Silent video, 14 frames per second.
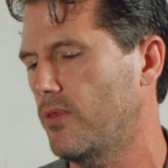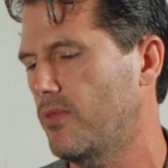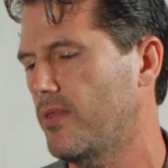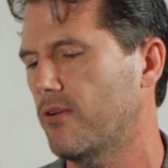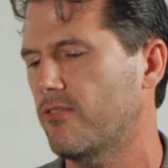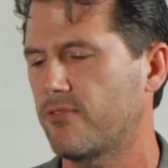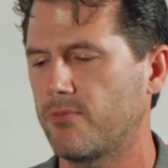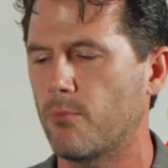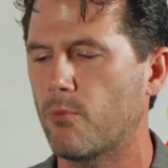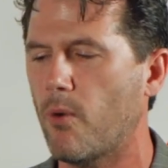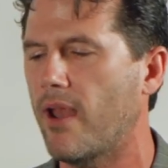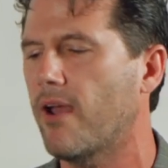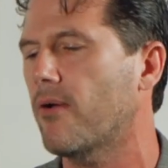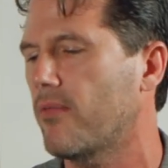there's
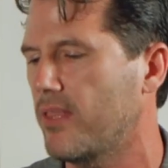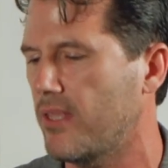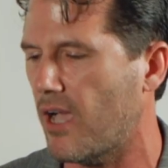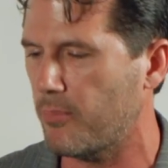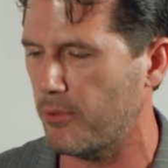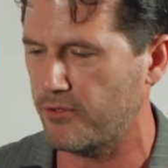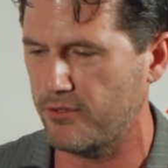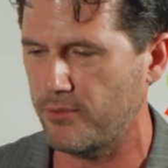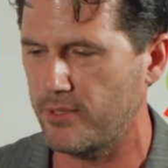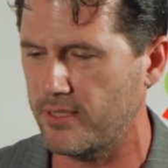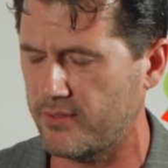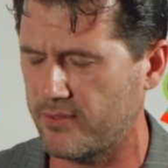rare the opportunities,